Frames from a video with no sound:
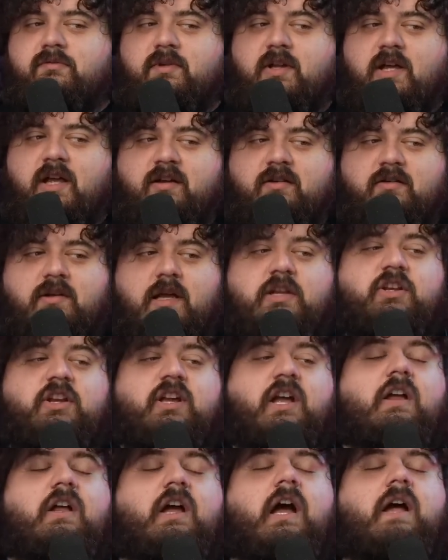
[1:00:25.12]
None.
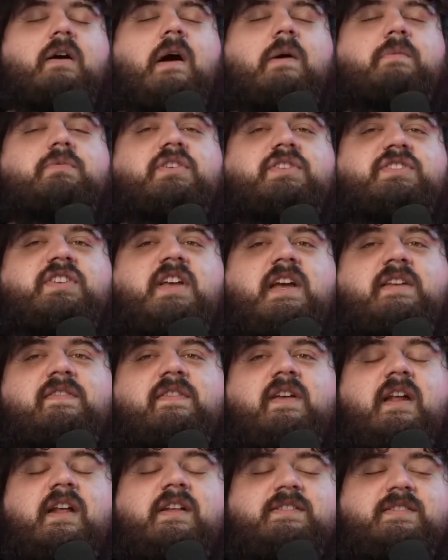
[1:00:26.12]
I'm just
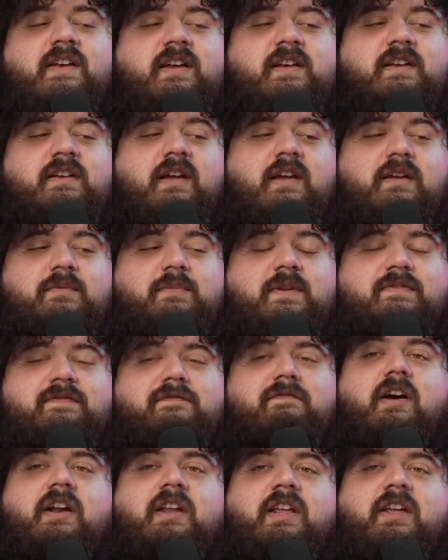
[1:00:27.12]
saying that it's like, it'd be
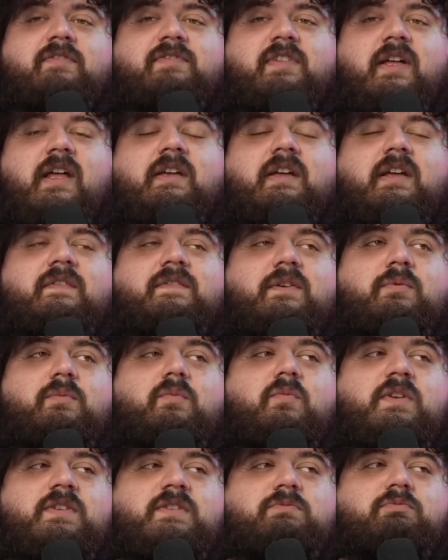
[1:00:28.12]
funny if
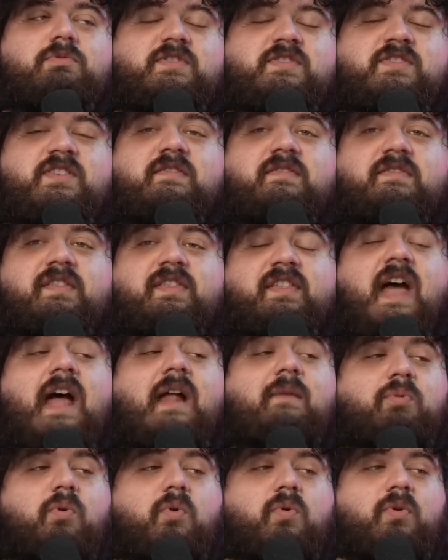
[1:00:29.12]
it was received
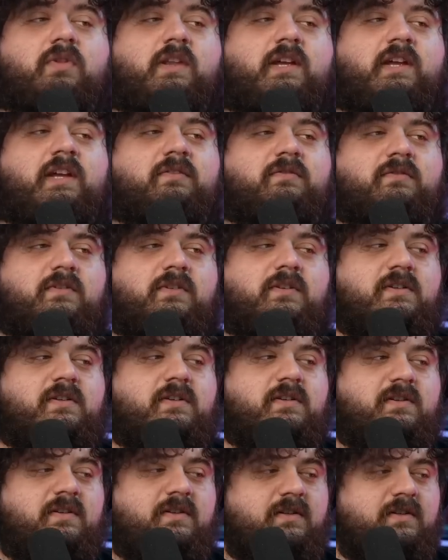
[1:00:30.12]
that poorly,
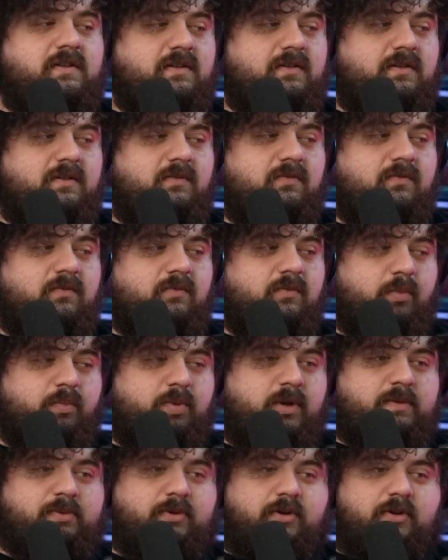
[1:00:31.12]

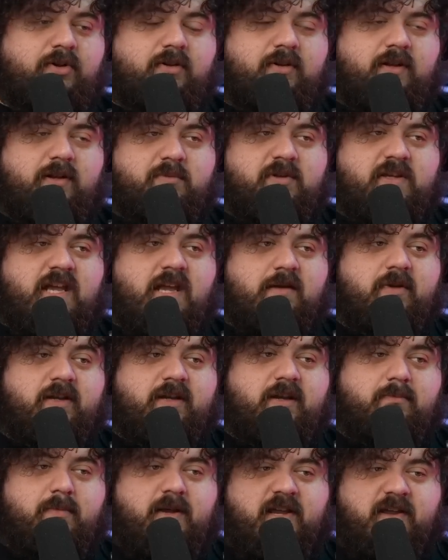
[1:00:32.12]
where it became
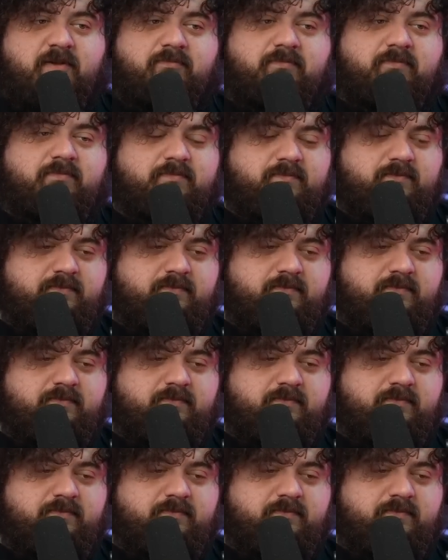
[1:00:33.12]
like a meme.